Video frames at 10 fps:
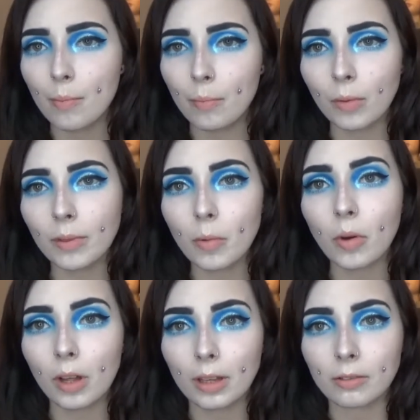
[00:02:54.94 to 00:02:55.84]
probably
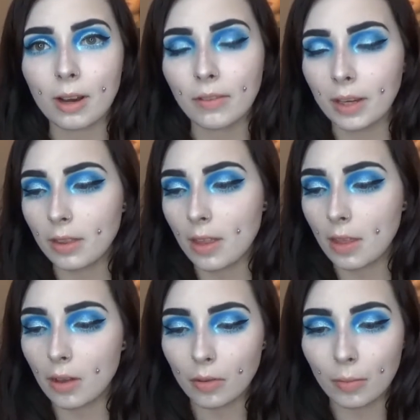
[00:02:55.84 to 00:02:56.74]
more holographic than
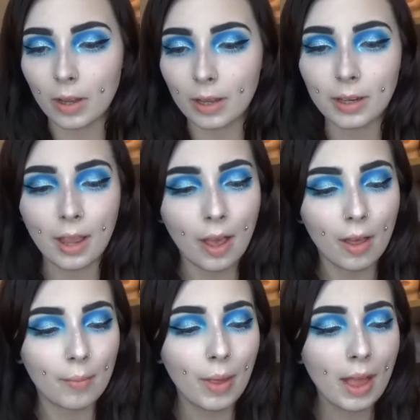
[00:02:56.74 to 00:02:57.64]
the other one,
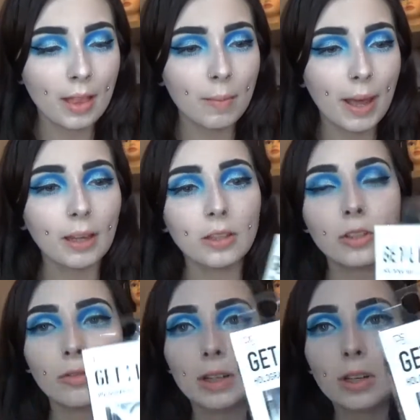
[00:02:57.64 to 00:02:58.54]
the
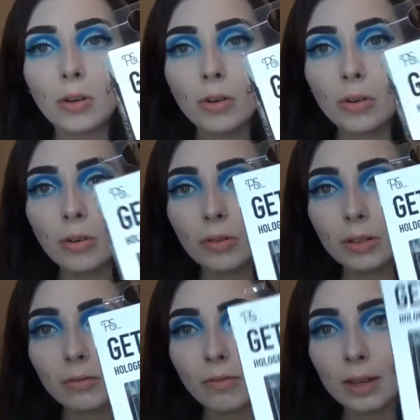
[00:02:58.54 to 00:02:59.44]
packaging's really cool,
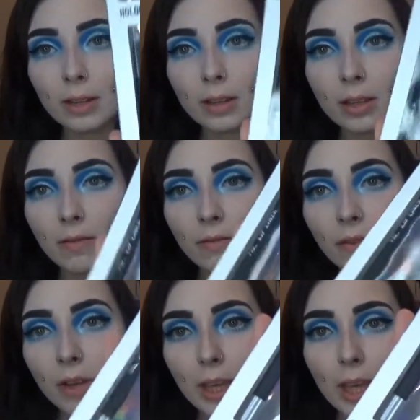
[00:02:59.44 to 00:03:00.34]
it's really
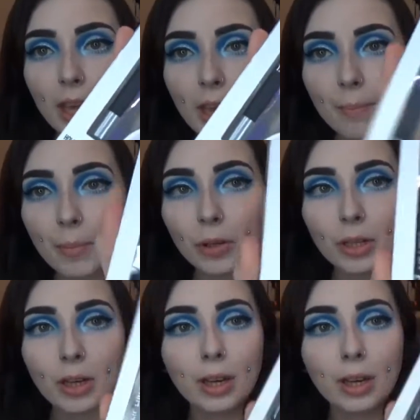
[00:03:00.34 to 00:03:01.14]
funky and modern and